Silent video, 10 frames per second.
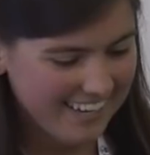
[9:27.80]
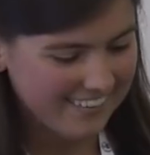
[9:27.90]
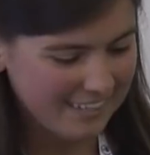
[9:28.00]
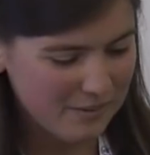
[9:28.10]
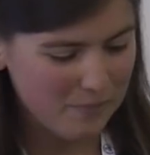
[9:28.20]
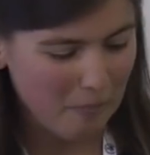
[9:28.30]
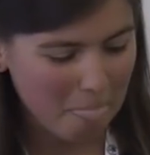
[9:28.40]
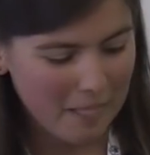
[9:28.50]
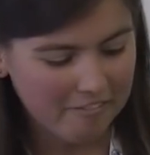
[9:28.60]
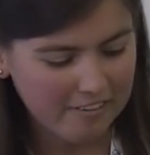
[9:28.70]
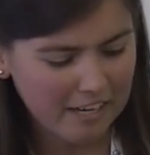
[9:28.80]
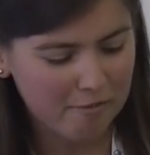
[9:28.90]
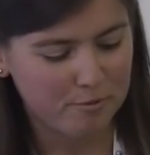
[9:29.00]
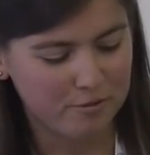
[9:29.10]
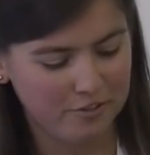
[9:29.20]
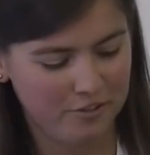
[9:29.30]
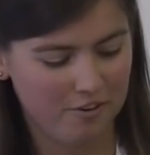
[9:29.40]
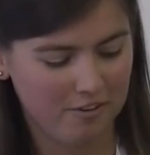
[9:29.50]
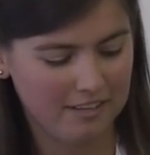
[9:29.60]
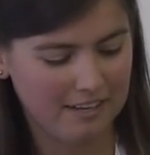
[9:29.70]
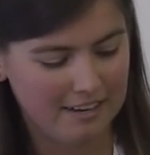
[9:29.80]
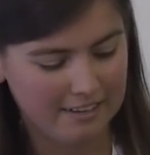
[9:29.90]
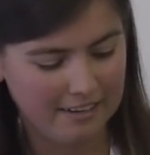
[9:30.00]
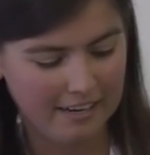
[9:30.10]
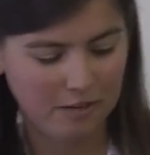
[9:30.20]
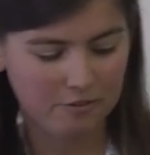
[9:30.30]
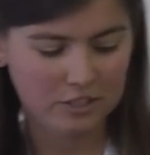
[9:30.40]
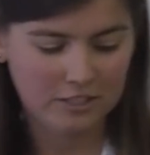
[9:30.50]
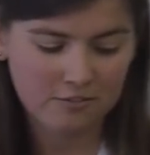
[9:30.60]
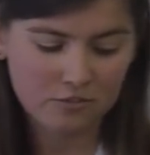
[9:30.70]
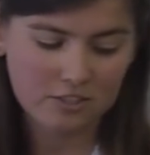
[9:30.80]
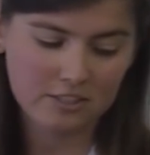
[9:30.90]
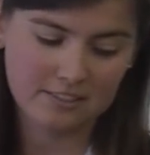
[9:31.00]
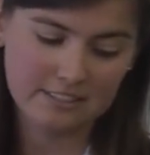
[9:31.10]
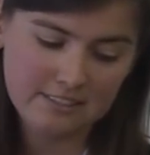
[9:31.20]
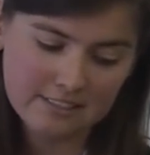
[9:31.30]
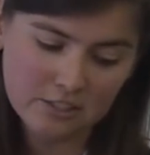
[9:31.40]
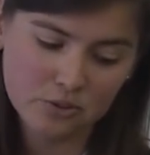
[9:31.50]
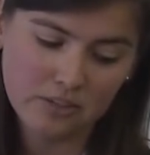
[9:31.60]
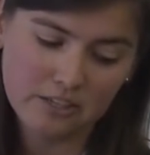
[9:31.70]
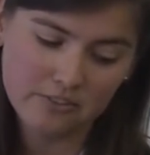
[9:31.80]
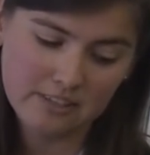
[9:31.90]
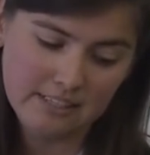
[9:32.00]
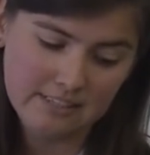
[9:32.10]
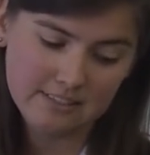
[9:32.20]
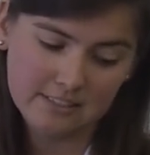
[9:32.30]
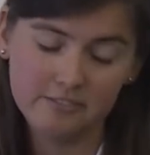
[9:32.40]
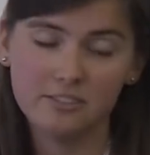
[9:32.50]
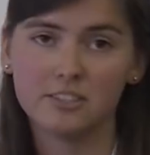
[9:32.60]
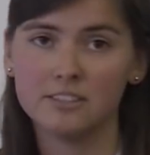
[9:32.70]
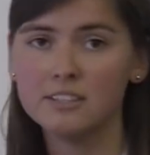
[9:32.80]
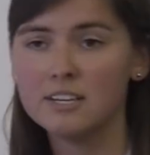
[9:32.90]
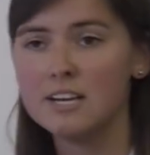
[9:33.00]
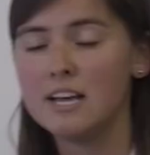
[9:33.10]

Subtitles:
Well, I think I've proved you all that learning languages through series is actually really easy and efficient,